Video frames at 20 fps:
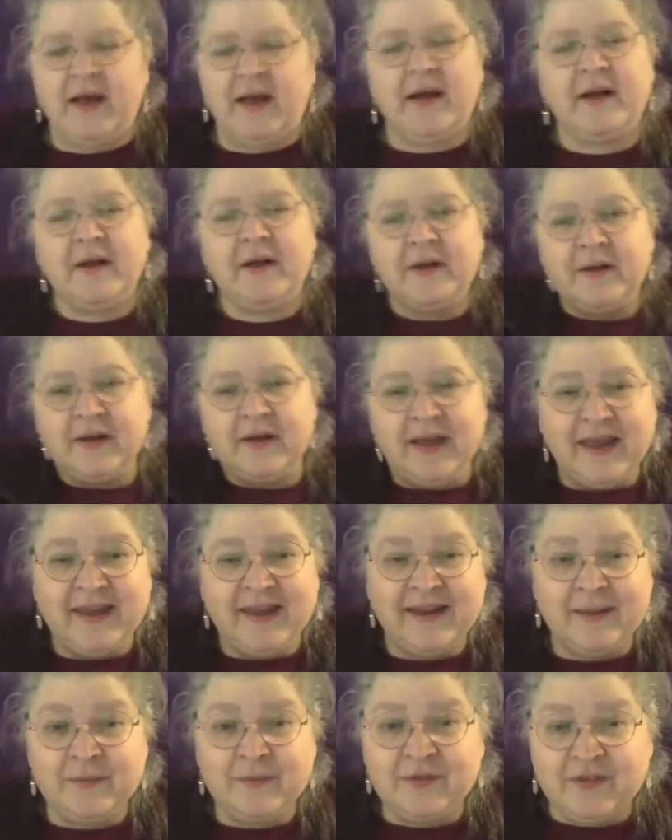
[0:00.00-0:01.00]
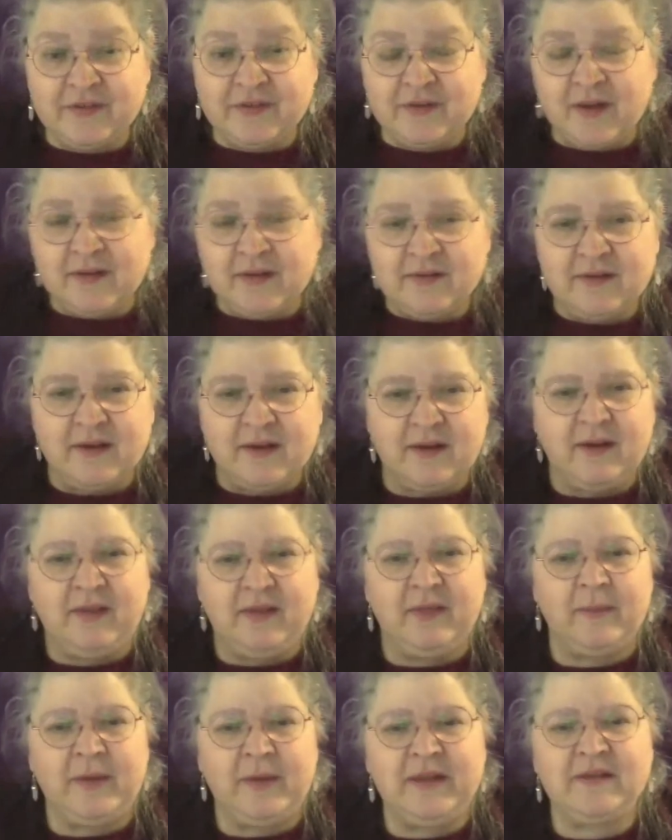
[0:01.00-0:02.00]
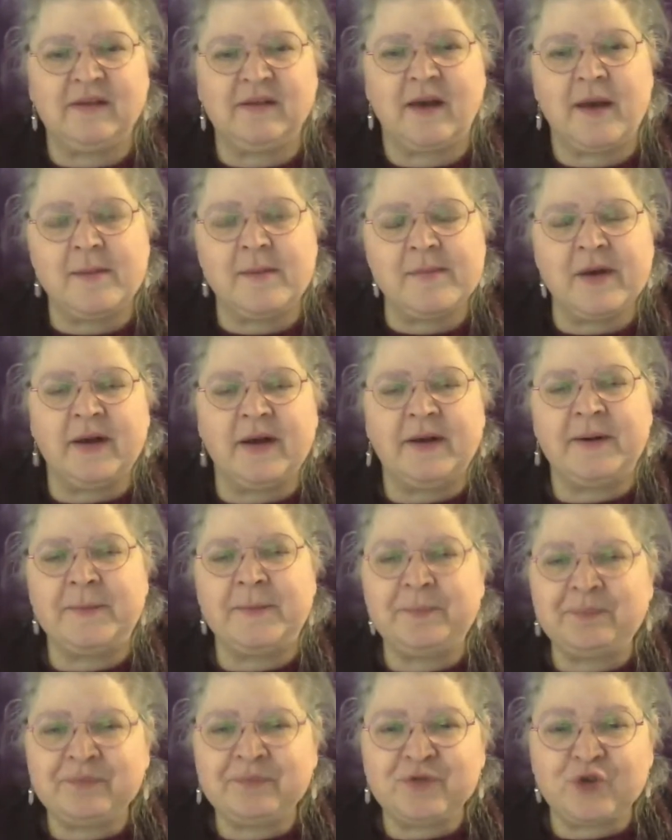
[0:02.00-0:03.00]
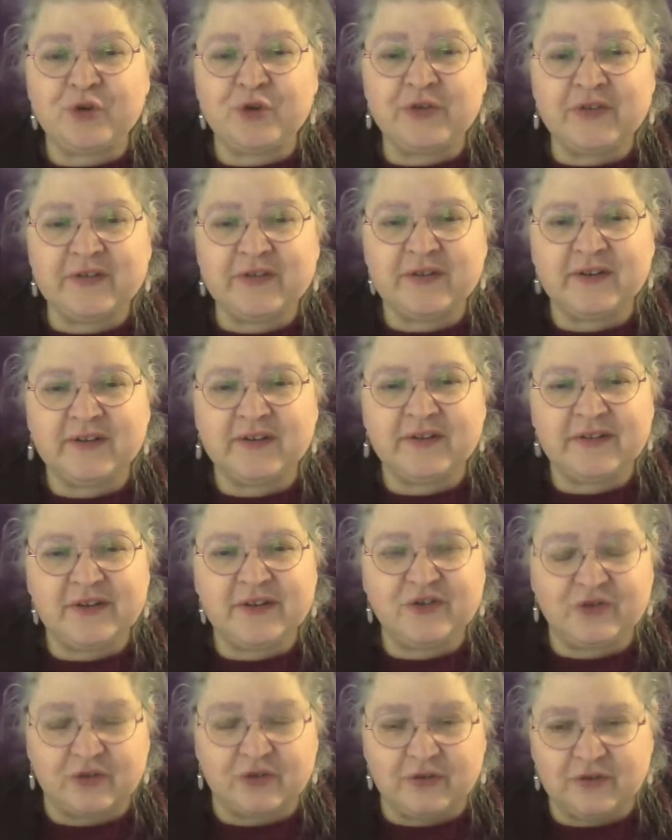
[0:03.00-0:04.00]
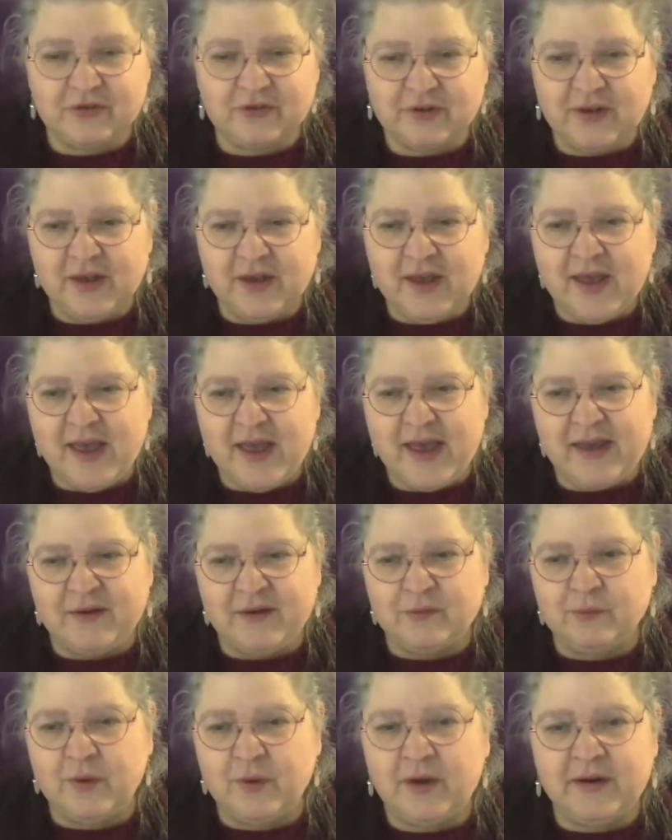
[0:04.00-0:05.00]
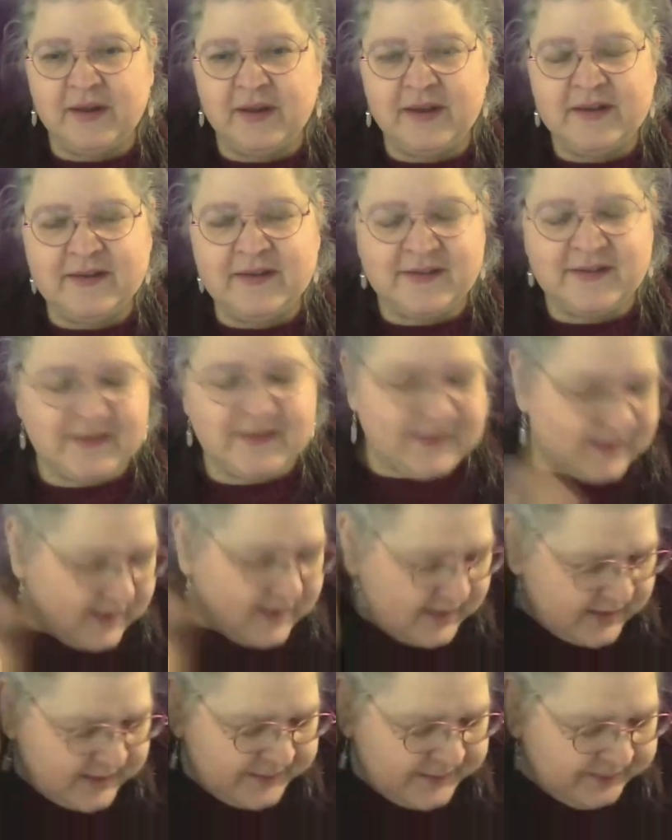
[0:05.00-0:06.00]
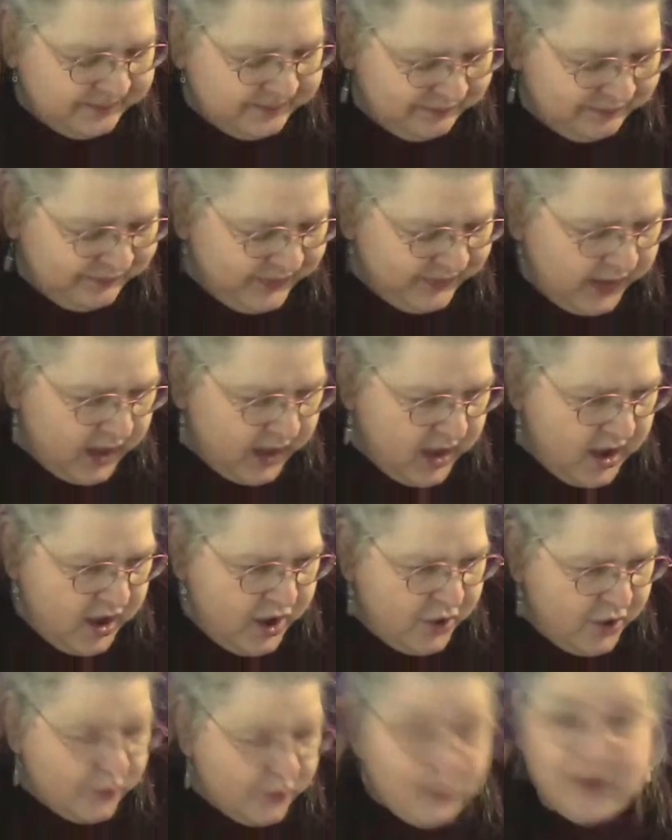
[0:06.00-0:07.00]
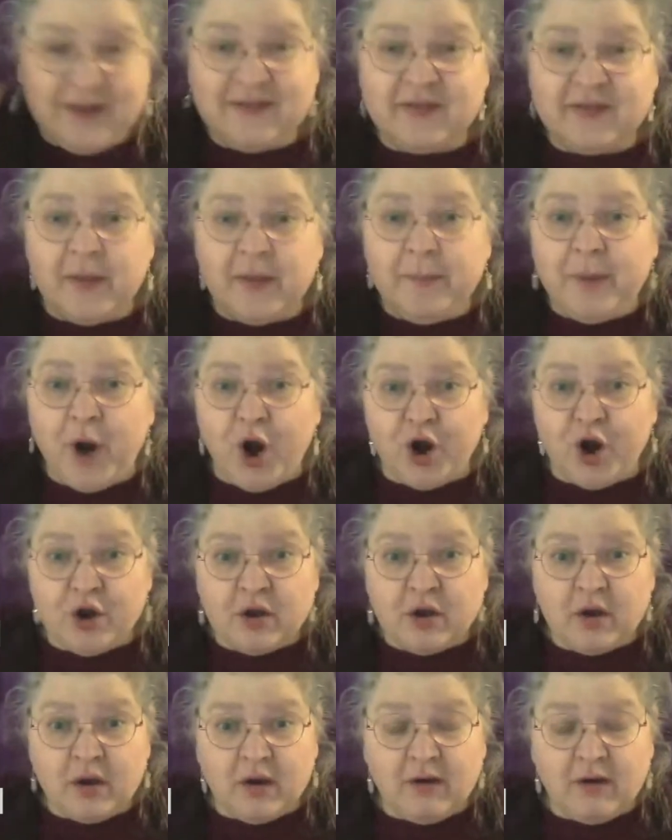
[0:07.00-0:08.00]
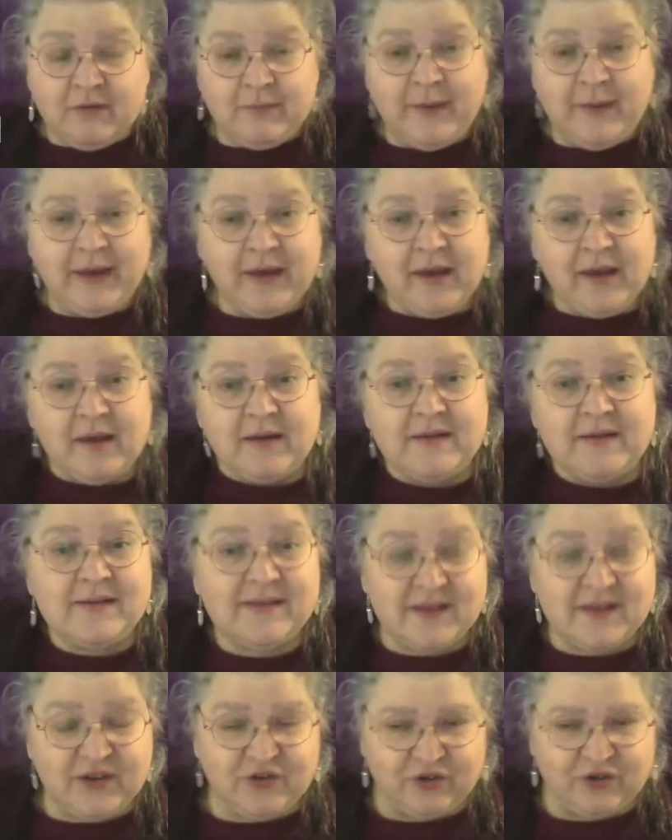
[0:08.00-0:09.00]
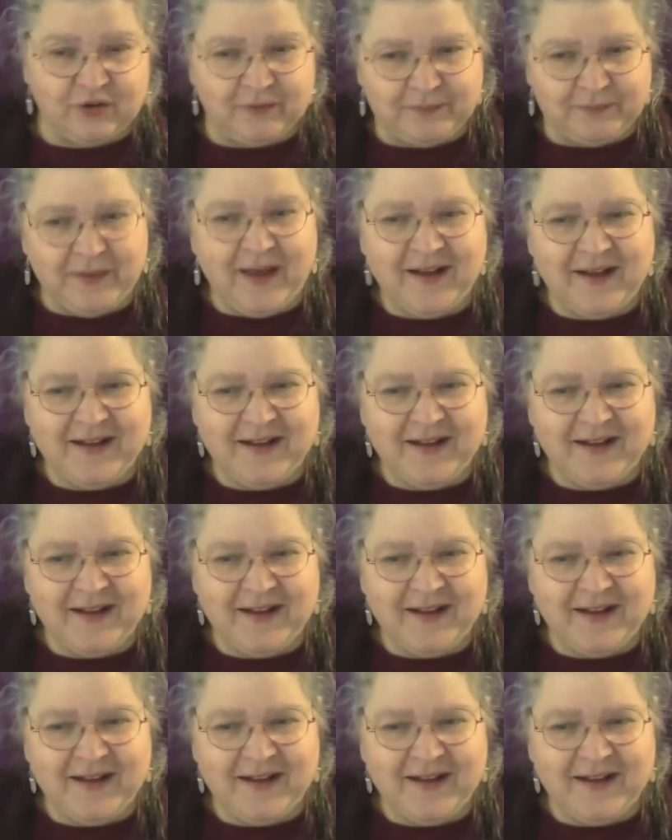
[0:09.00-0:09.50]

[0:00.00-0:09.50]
And I'm discussing, in the meantime, choices and decisions. And what is the perk of making a decision?